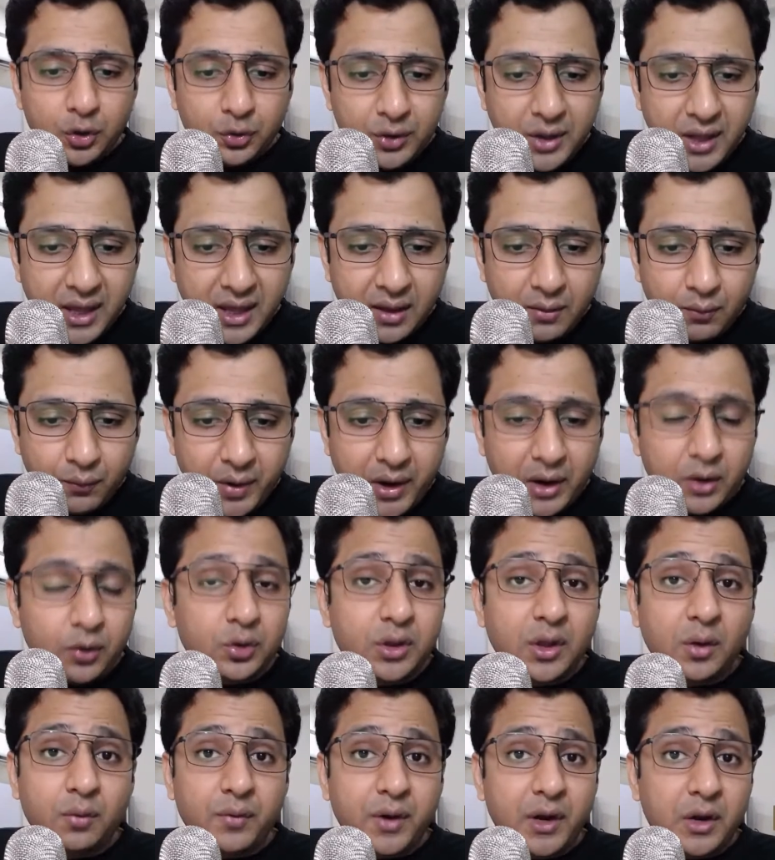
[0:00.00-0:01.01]
do they, where do
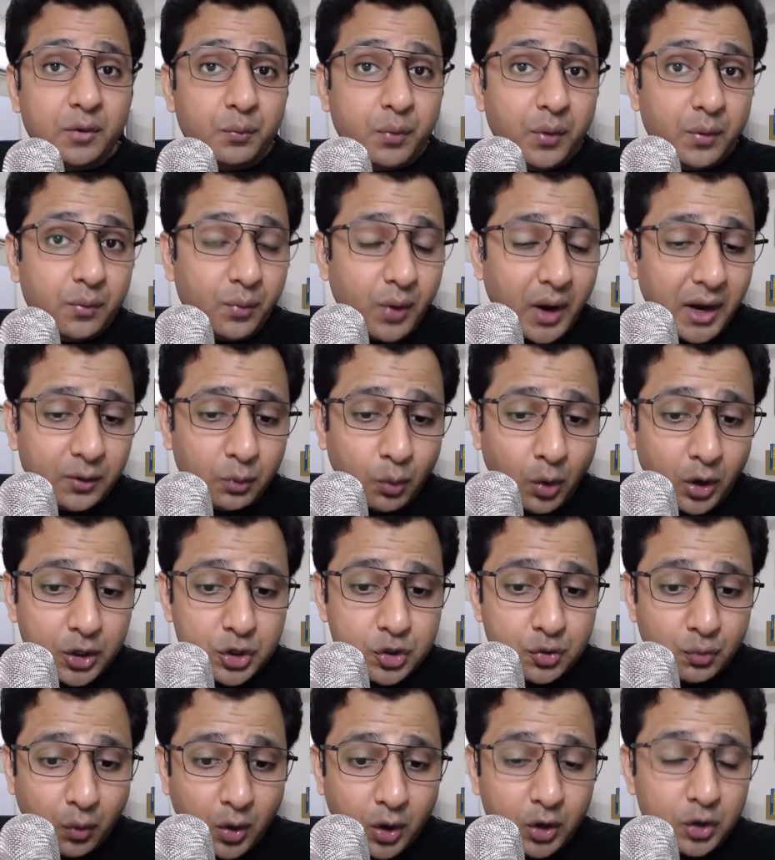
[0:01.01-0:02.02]
they, at
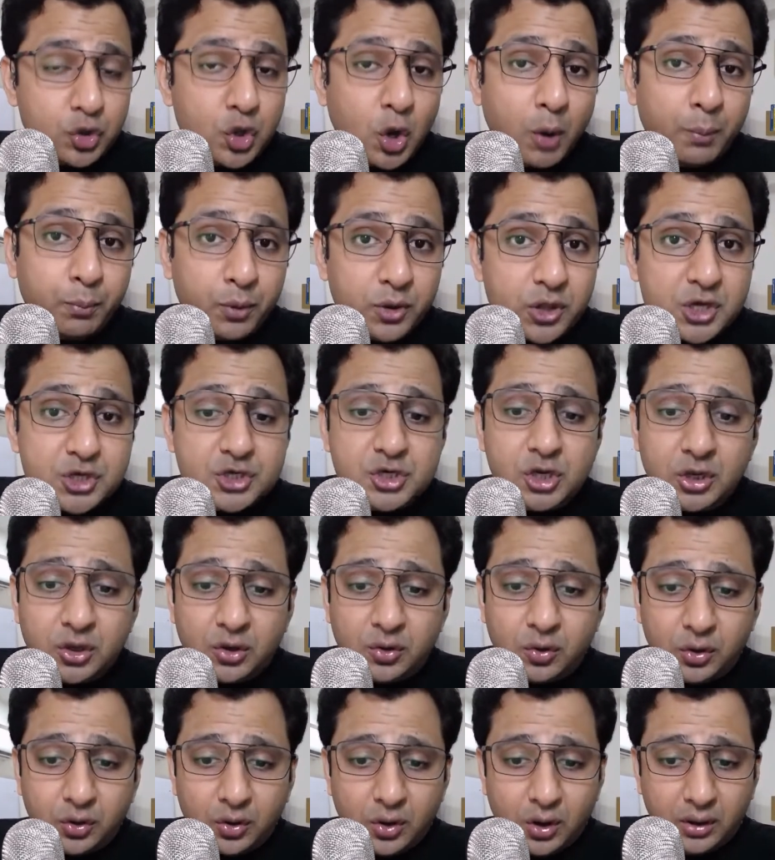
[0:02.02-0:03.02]
what job position
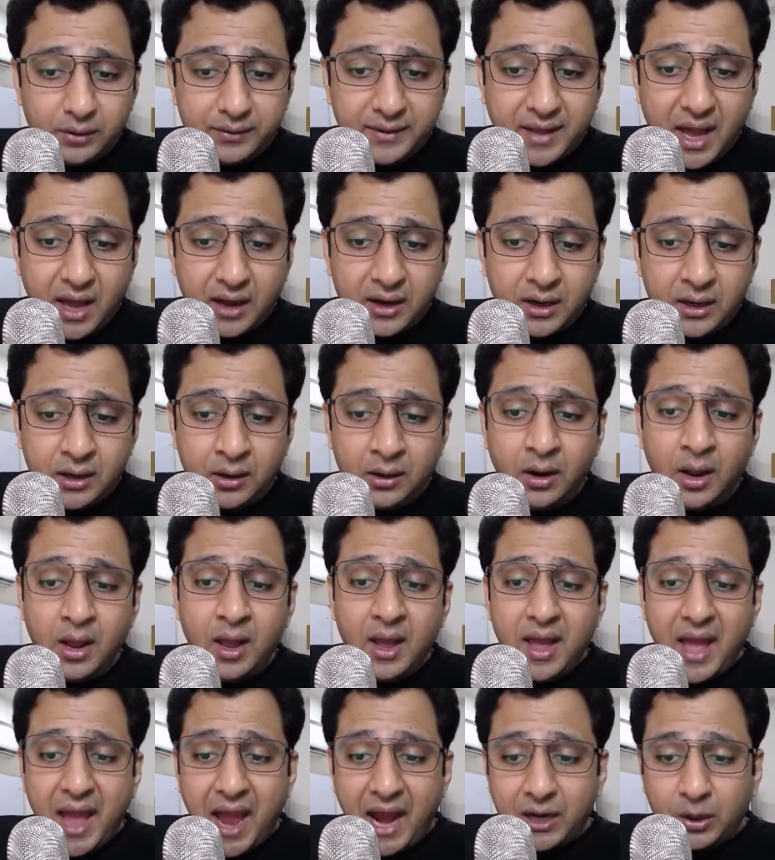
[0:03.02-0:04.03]
they are in,
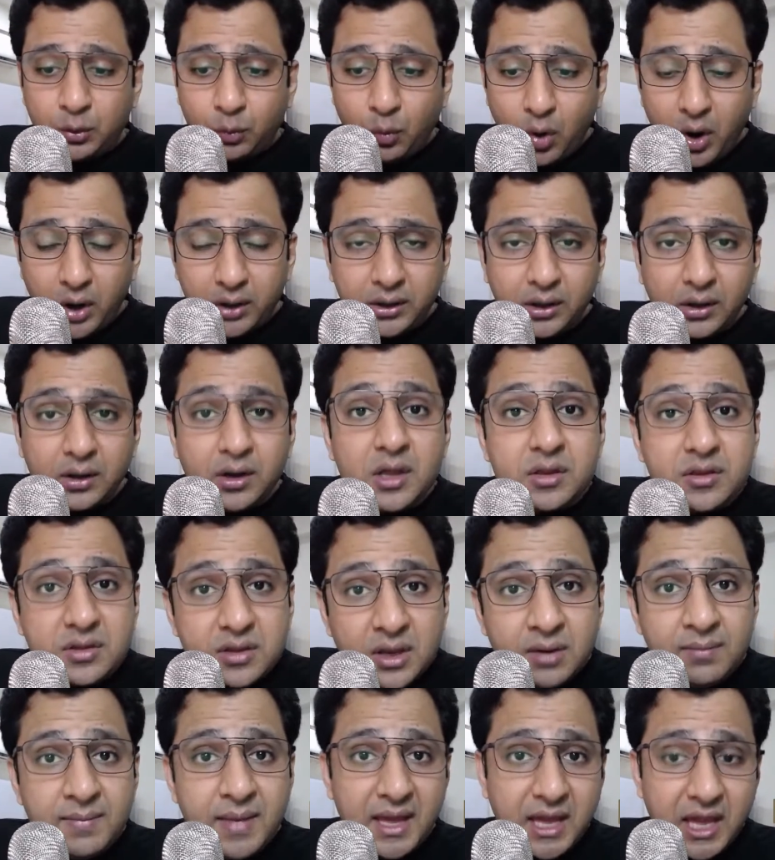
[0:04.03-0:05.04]
at what
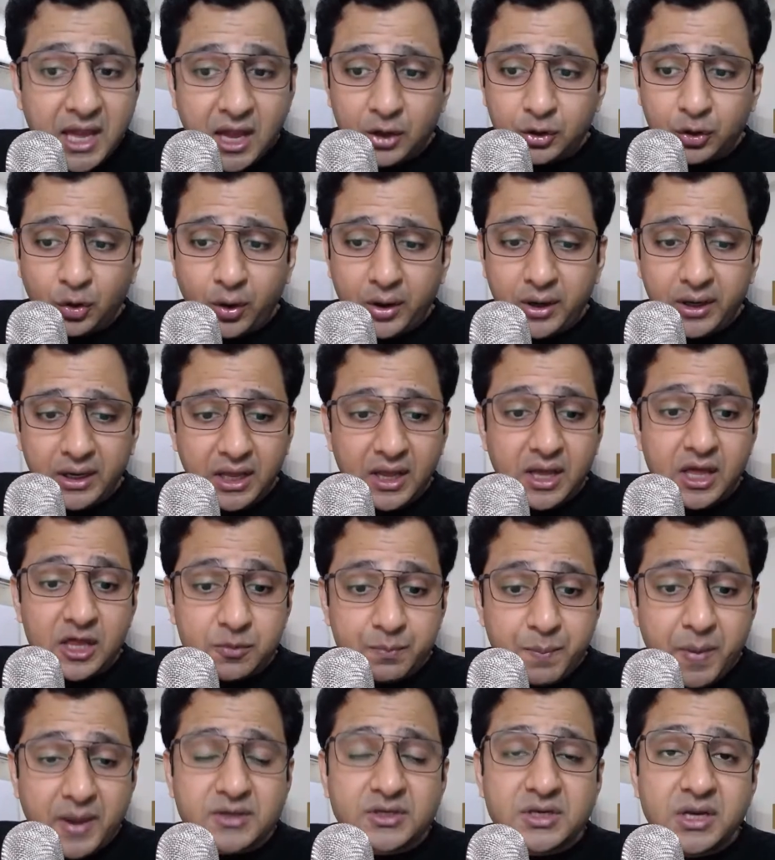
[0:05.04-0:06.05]
decision making authority.
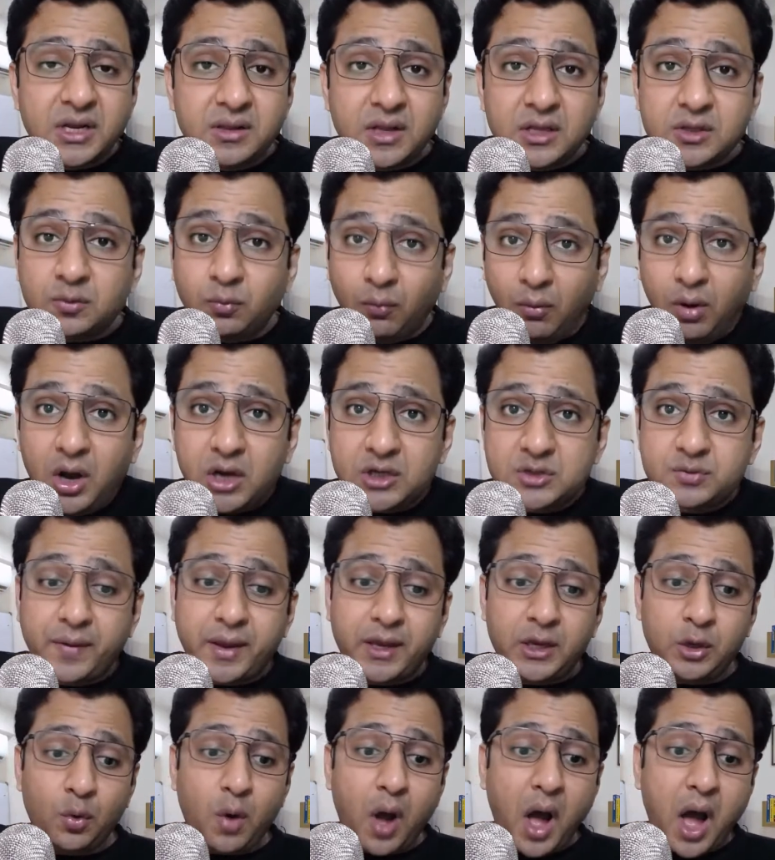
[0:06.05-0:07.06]
Especially this works
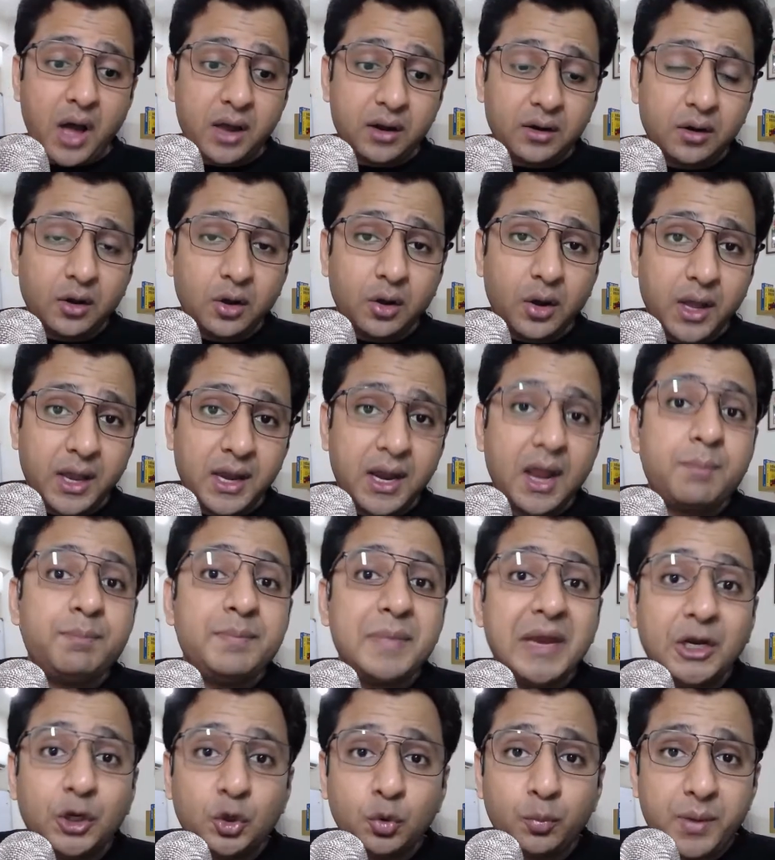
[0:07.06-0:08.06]
when you are in a
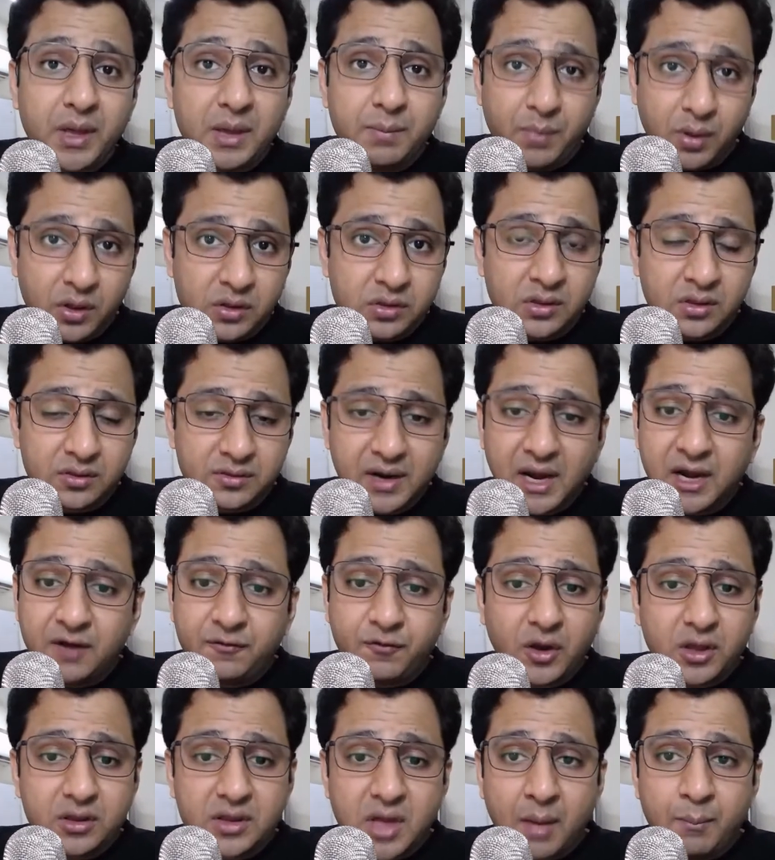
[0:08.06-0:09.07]
B2B business, right?
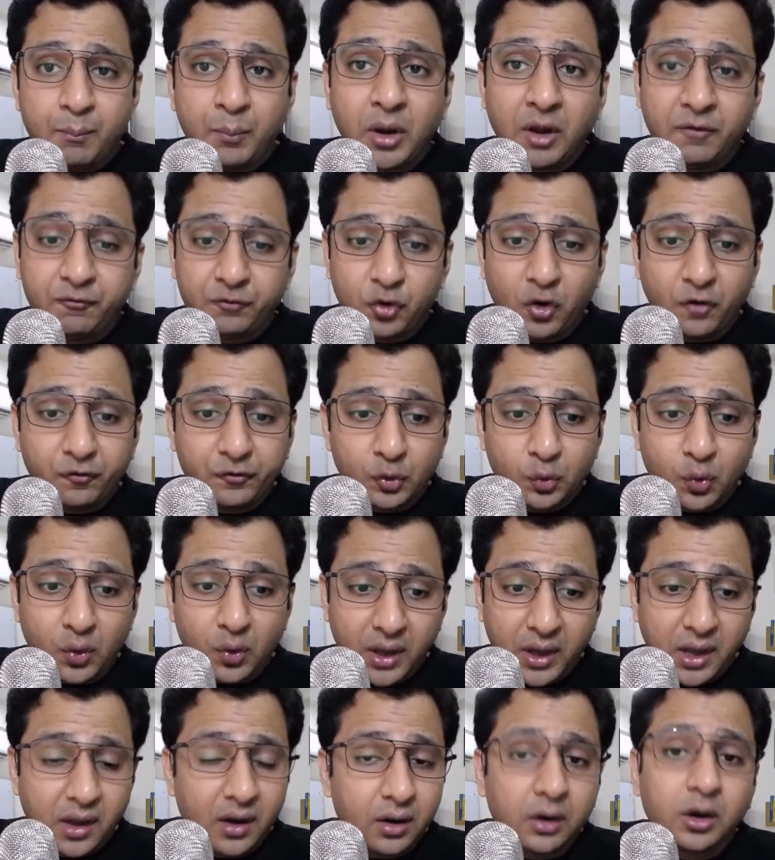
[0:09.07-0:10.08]
For example, a few of you
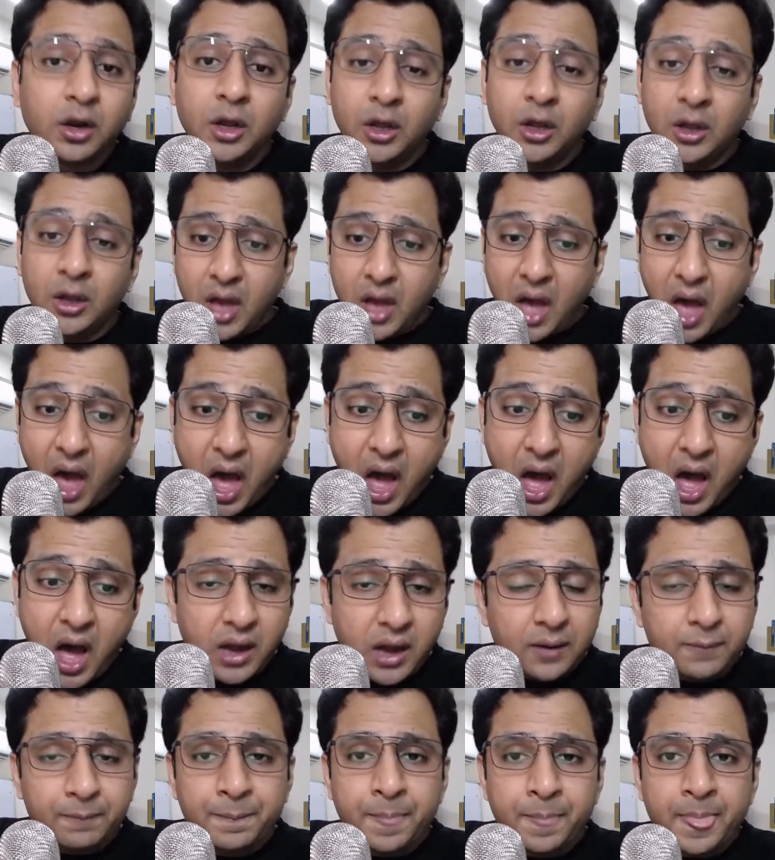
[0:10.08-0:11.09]
here
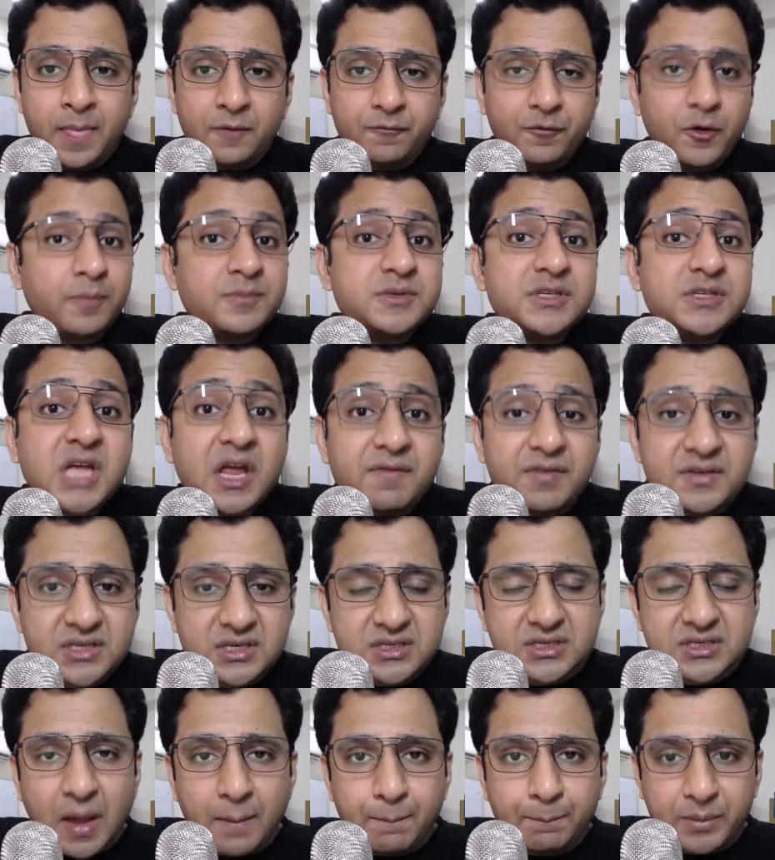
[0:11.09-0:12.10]
are from
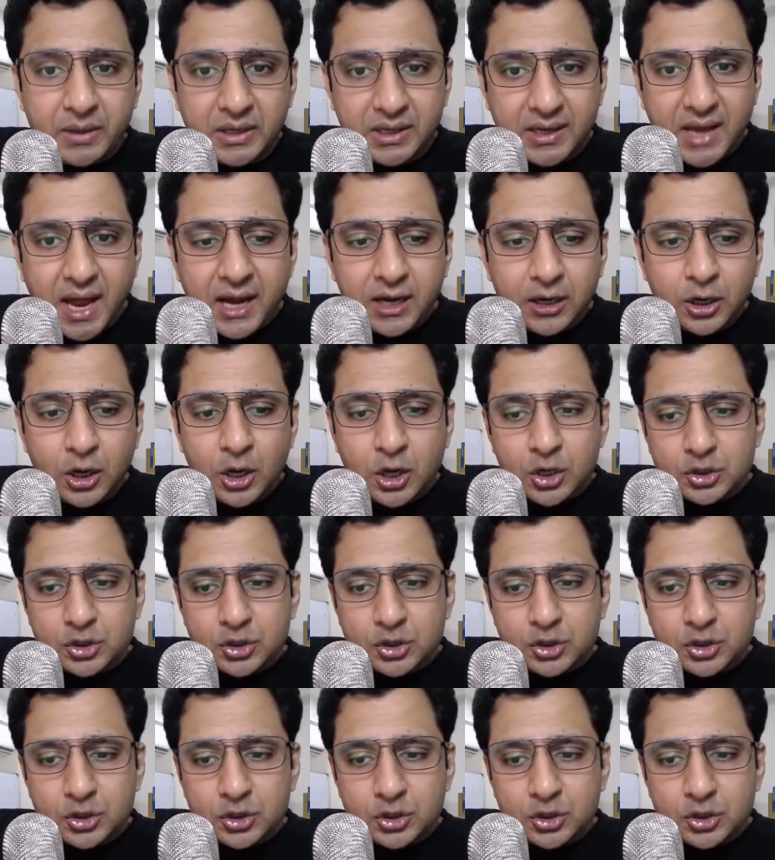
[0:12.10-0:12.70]
services company, right?